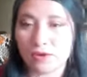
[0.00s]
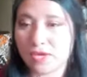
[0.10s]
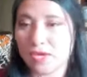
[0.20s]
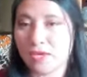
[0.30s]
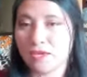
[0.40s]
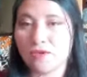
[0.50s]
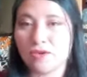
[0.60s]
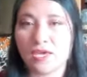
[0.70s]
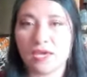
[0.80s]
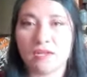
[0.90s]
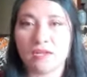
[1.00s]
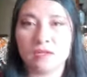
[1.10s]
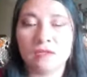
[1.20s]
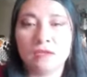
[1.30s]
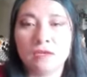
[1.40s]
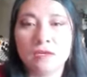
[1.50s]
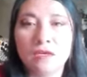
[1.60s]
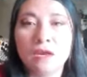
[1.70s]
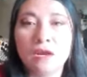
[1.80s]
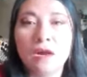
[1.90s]
Okay, you can
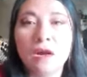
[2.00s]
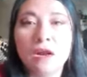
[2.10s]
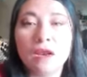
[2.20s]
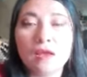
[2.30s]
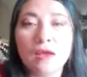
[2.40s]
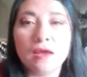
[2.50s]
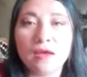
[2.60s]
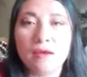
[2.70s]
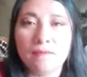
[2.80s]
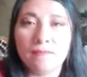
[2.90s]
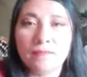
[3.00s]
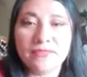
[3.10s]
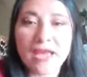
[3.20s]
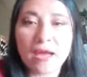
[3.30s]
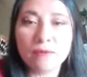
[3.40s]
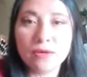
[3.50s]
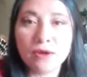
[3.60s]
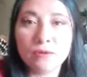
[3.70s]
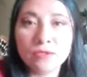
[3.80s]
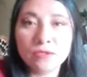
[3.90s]

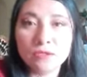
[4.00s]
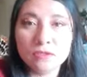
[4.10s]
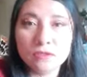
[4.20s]
download.